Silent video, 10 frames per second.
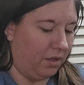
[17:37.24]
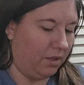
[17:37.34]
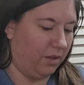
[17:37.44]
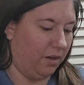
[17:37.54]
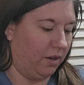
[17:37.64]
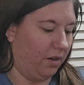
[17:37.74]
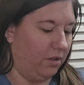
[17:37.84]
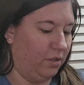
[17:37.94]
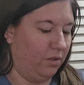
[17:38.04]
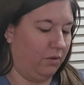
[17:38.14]
There are
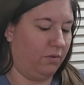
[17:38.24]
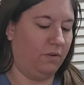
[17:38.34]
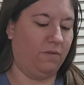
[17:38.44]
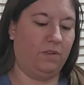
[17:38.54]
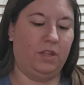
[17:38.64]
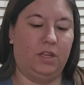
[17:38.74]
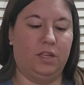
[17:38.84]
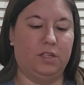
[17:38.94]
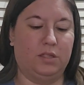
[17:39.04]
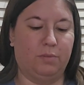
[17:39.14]
two of
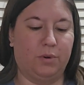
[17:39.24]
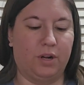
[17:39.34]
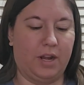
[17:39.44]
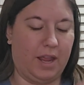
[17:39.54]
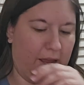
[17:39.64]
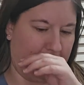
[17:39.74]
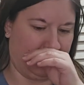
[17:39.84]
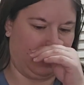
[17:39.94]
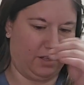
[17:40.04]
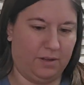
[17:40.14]
these
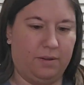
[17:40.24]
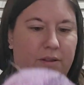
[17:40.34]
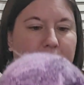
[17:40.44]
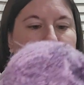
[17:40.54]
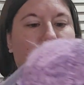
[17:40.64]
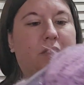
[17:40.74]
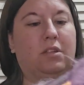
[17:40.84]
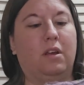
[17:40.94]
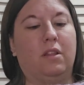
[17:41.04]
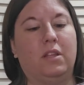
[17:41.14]
Bernat
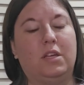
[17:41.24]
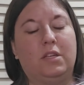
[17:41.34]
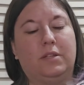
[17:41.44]
Masala.